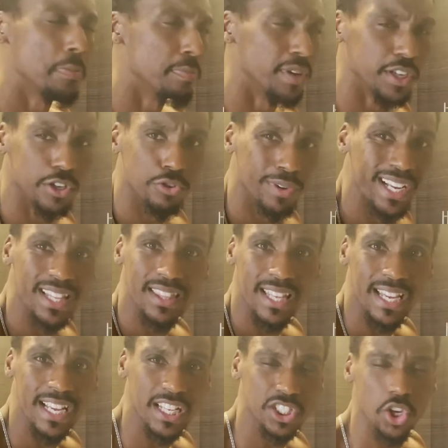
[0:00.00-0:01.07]
but great
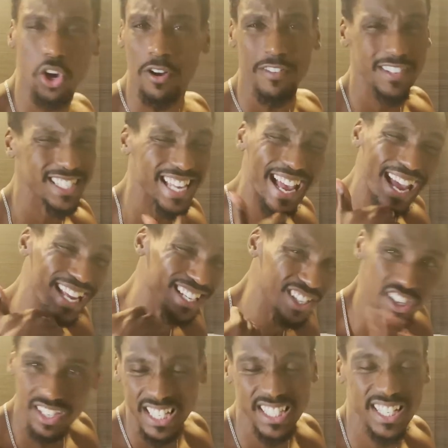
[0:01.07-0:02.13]
things, always had
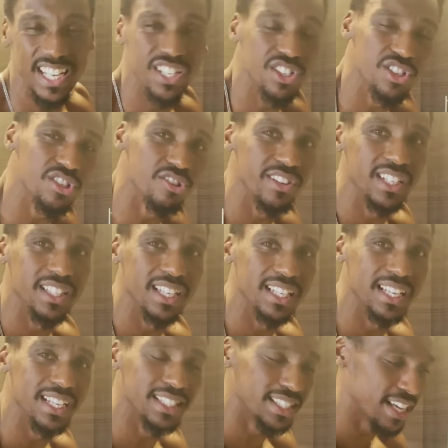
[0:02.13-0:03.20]
good intentions or anything
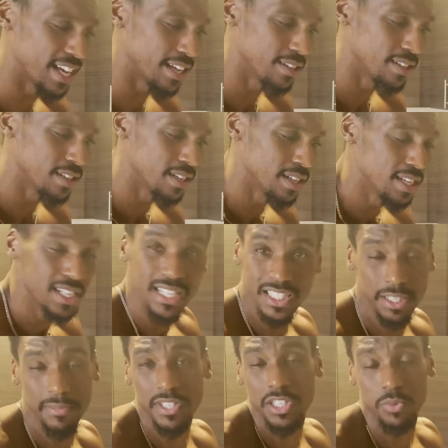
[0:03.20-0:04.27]
like that.
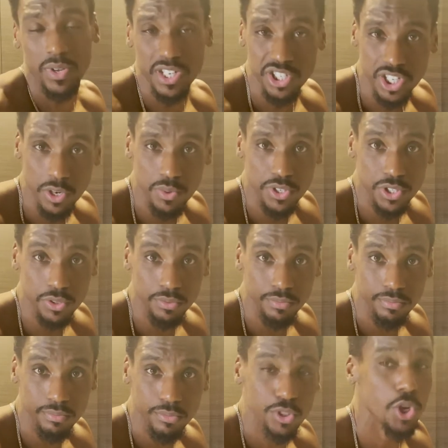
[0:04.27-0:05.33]
Something I want to share with you.
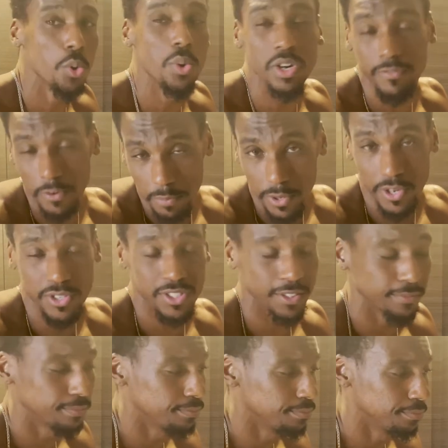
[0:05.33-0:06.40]
You're a wonderful person.
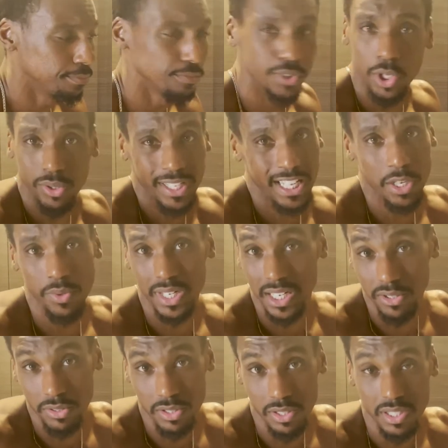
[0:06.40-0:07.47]
Don't let anyone
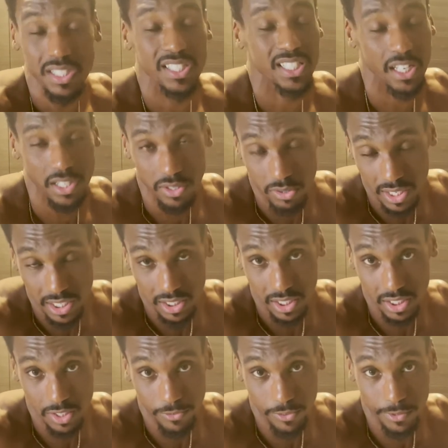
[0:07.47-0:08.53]
else tell you anything
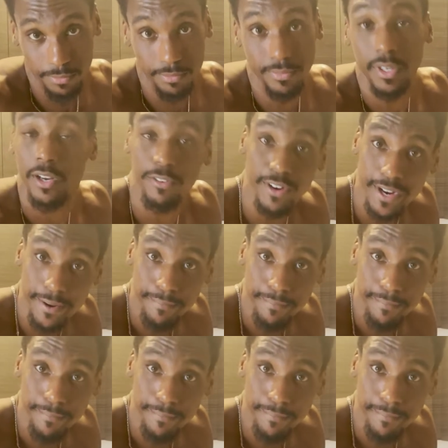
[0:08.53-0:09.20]
different. All right?